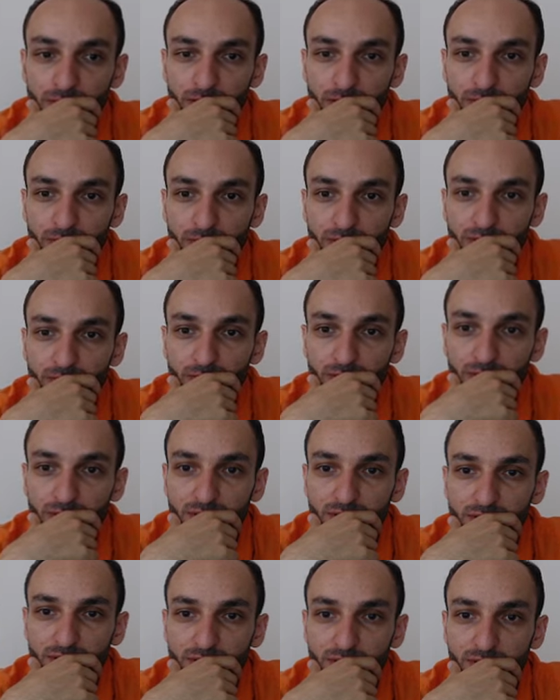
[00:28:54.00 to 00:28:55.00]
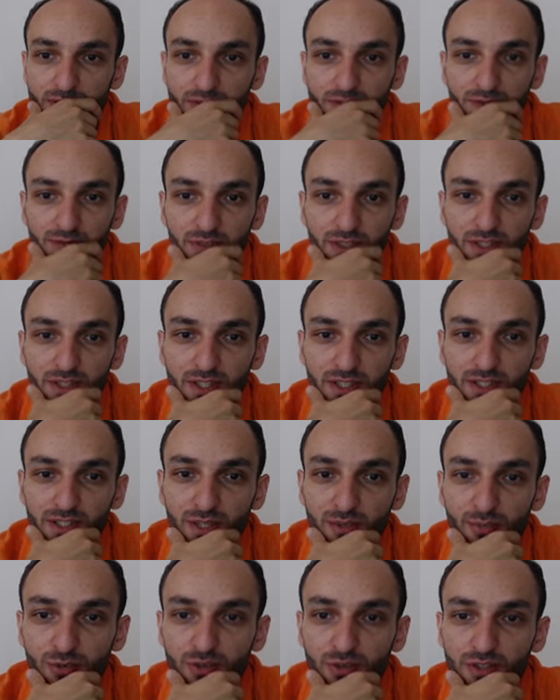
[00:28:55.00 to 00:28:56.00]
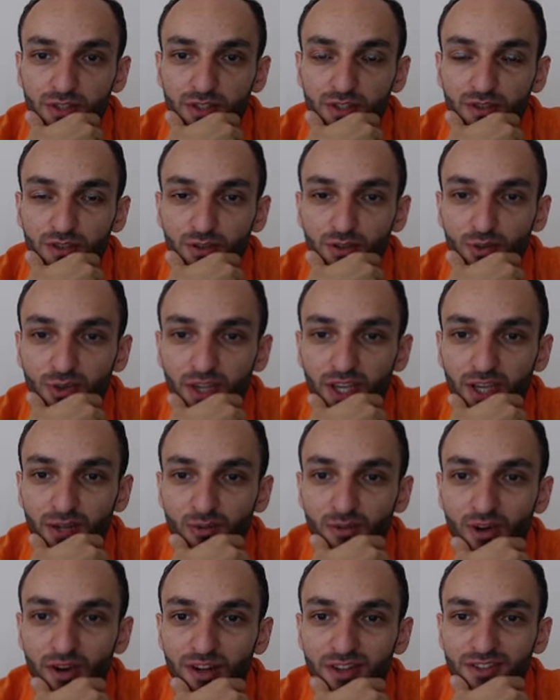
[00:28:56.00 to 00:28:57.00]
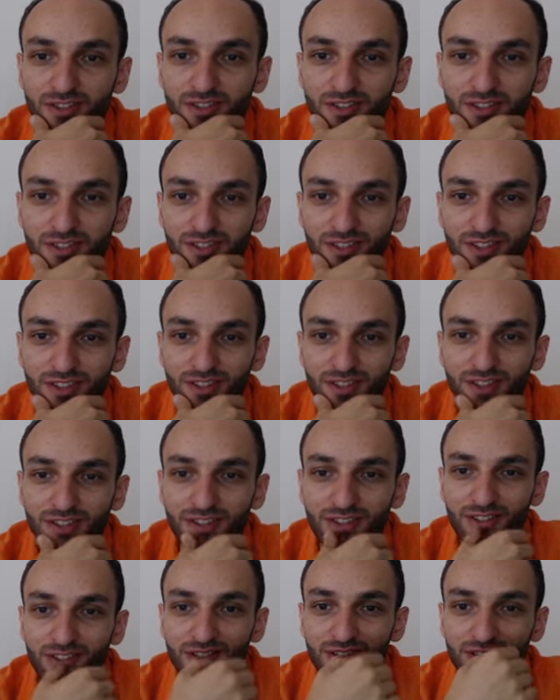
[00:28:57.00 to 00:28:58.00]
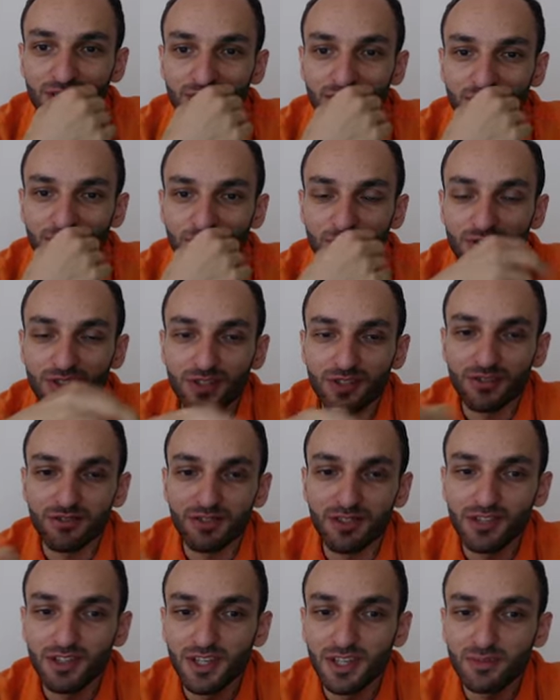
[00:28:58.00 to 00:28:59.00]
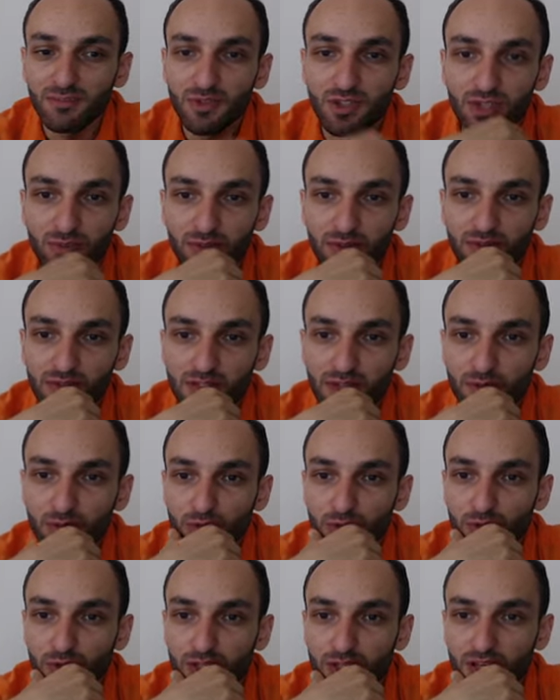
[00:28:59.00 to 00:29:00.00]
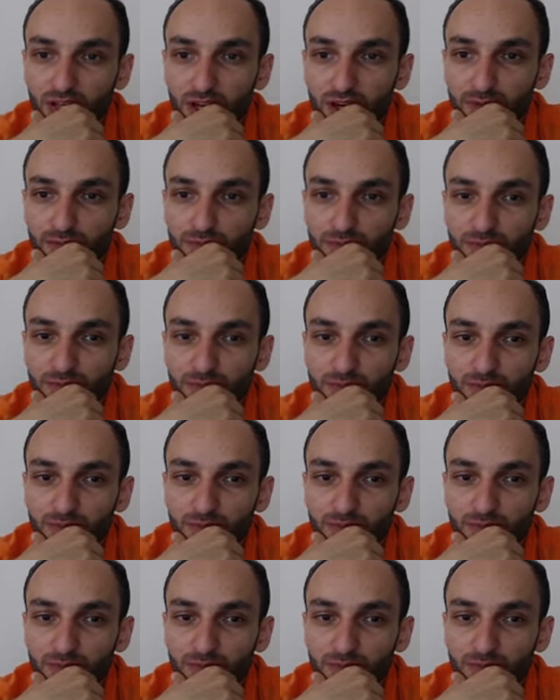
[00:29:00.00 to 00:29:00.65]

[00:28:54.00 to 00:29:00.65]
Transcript: I played queen d7, threatening some rook c3, rook a1. Uh, rook c3 in the end, bishop f7 will come.